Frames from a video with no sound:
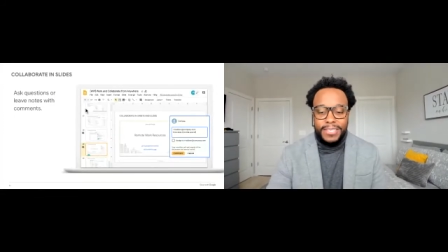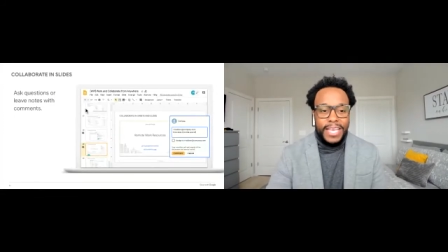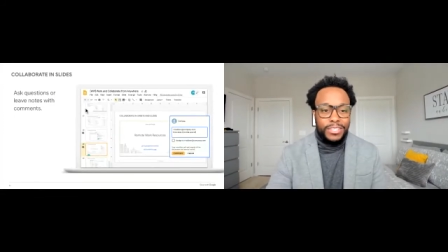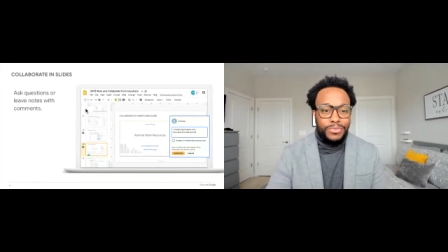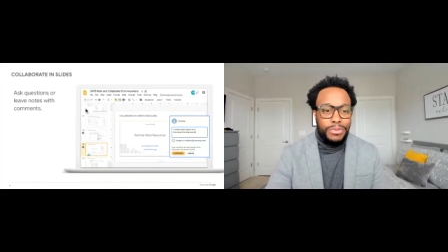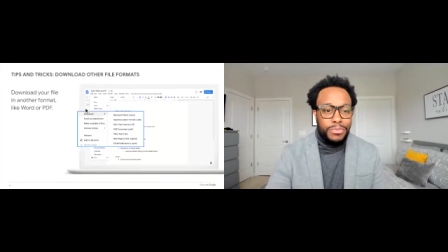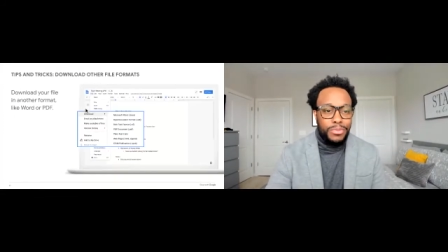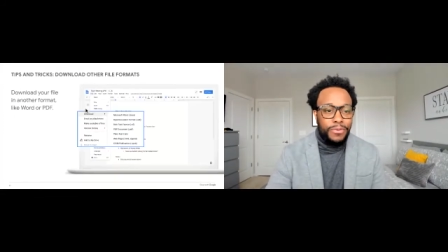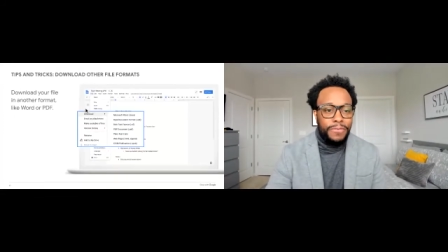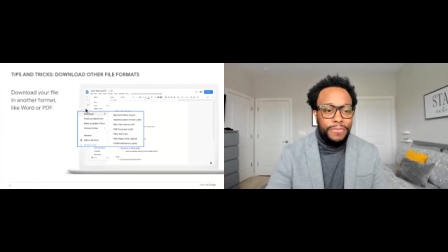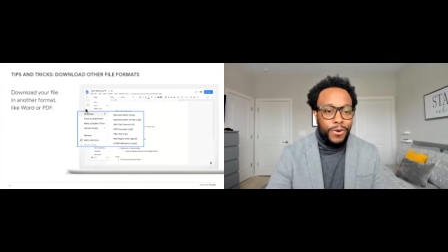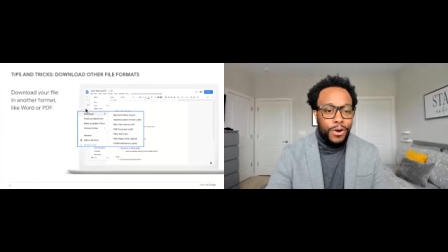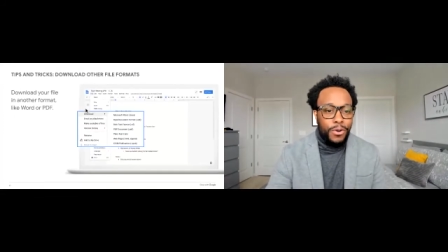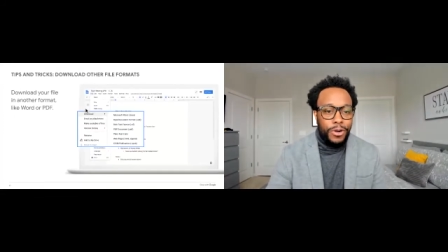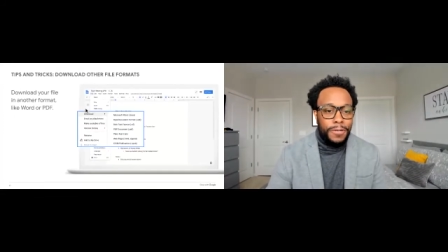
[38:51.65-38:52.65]
as we move
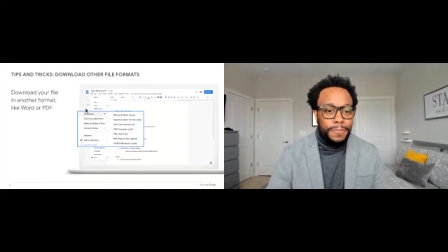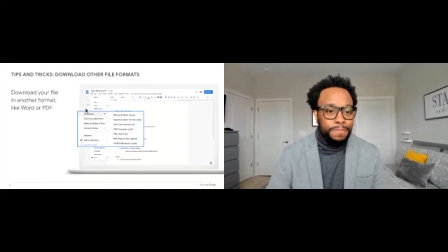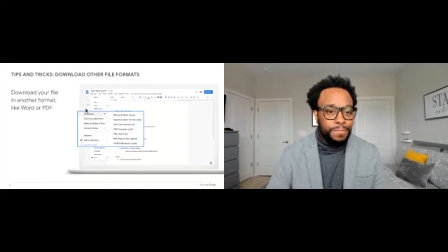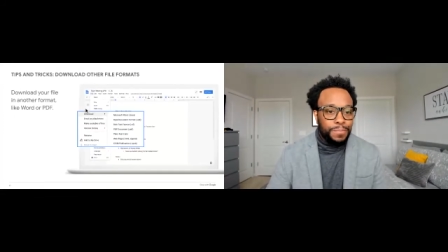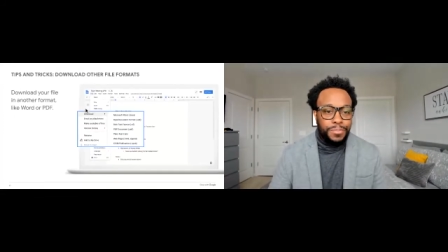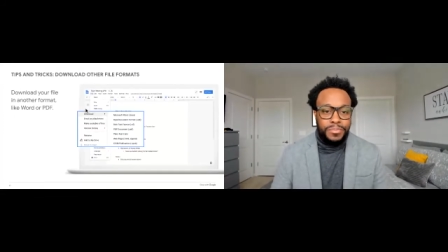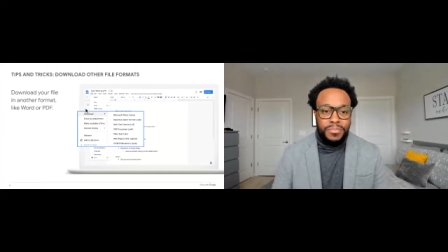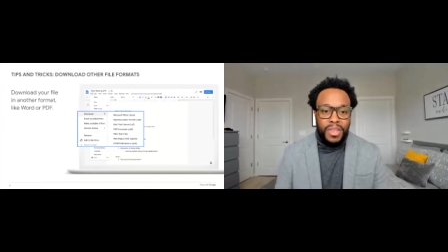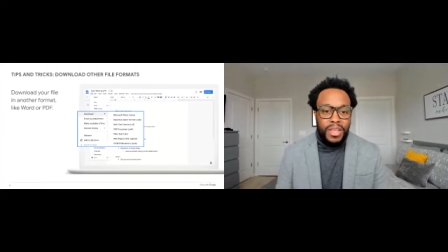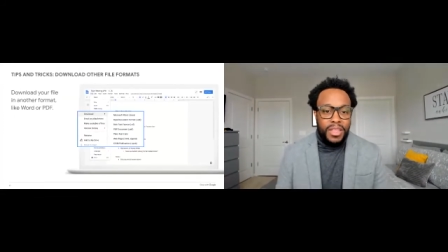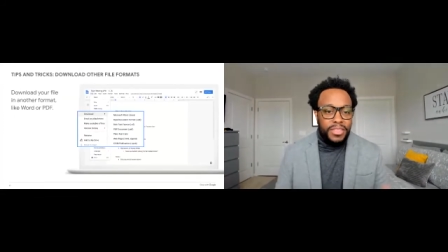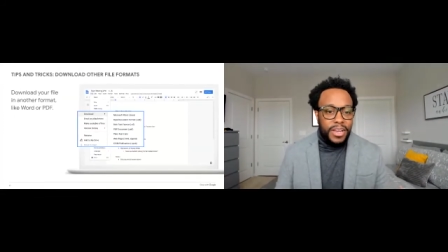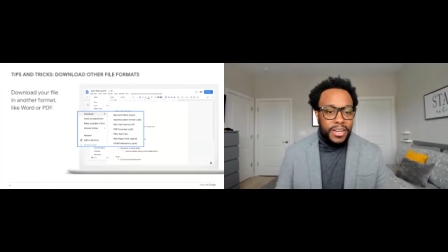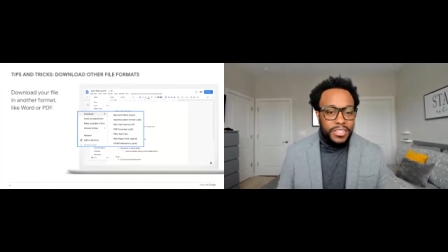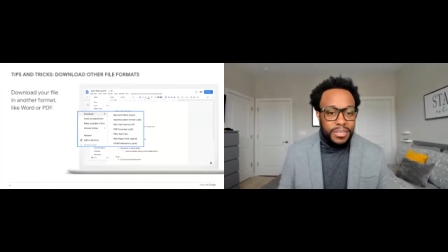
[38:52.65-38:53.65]
forward,
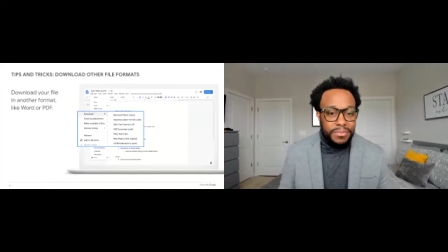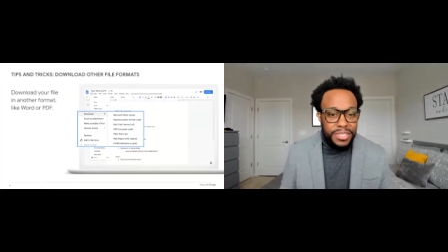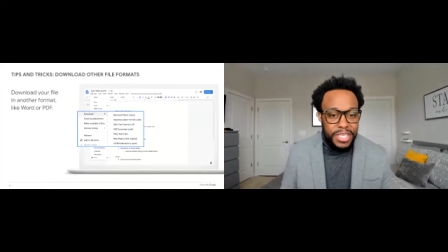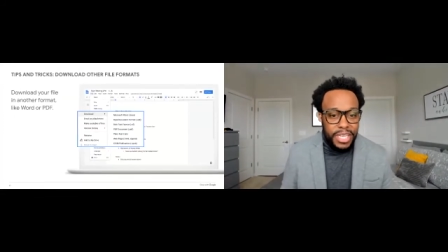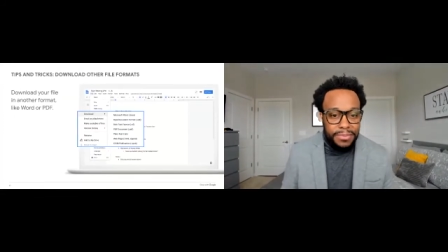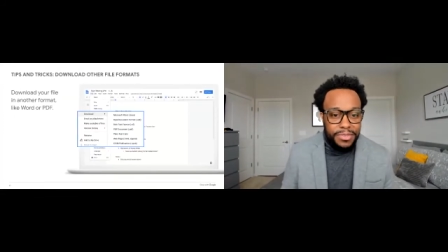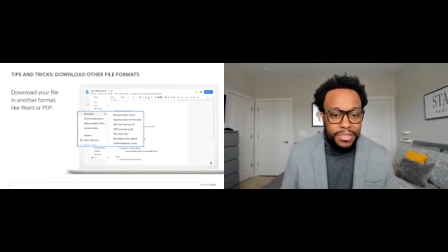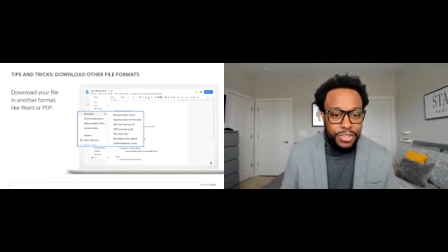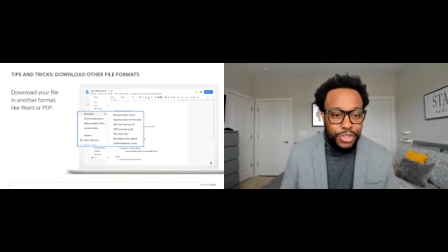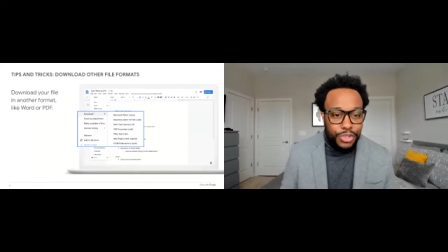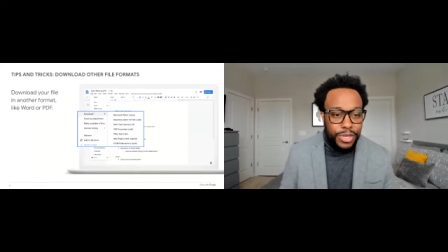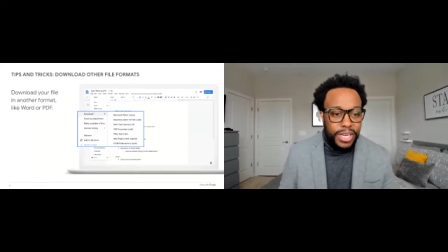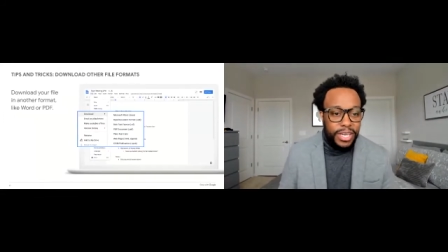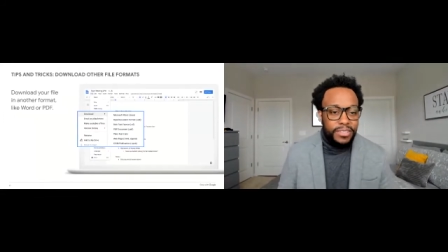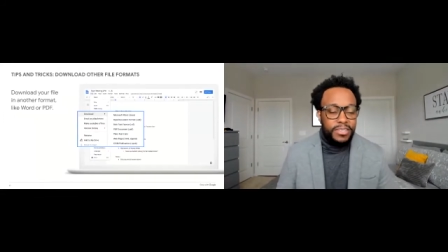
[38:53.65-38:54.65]
there's some tips and
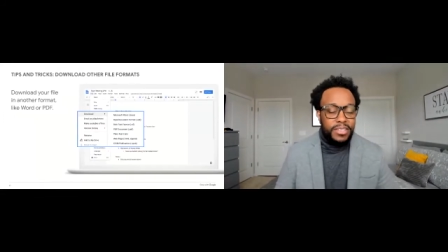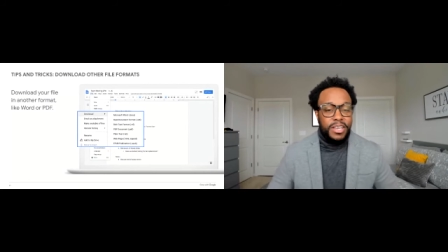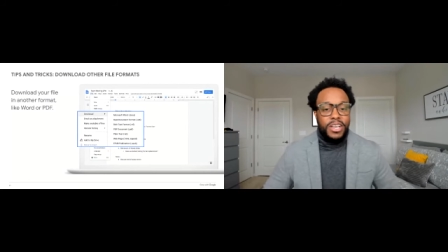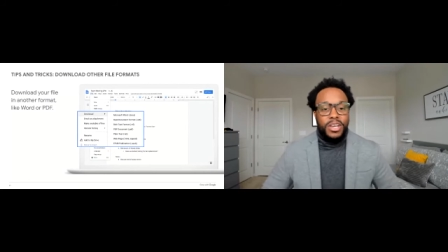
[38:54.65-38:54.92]
tricks.